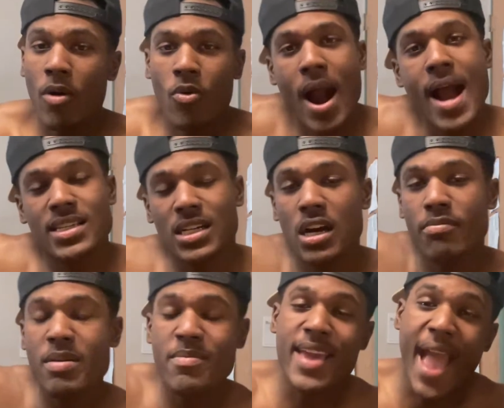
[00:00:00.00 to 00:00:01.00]
ride to come
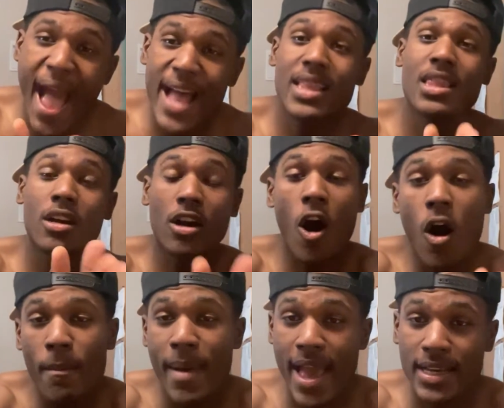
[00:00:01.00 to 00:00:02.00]
meet me at the
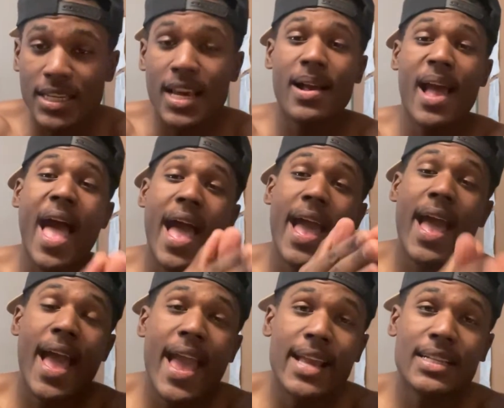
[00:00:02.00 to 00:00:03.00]
CarMax at
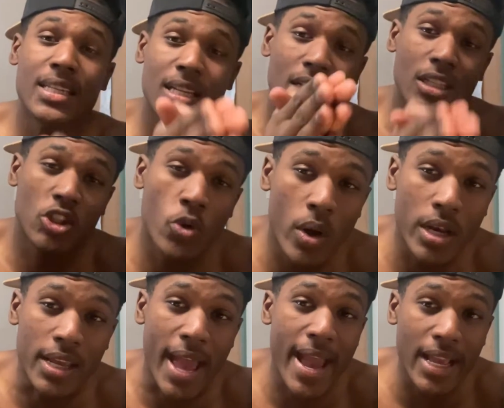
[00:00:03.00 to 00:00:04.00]

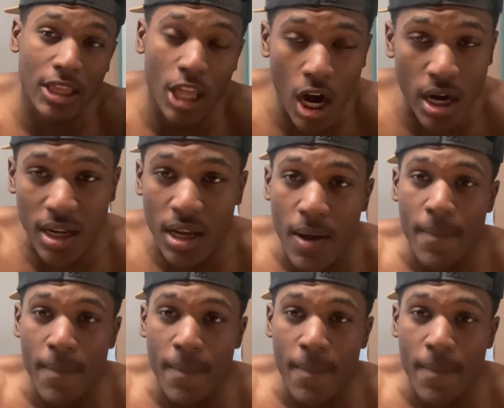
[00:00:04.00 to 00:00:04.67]
8.20, 8.30.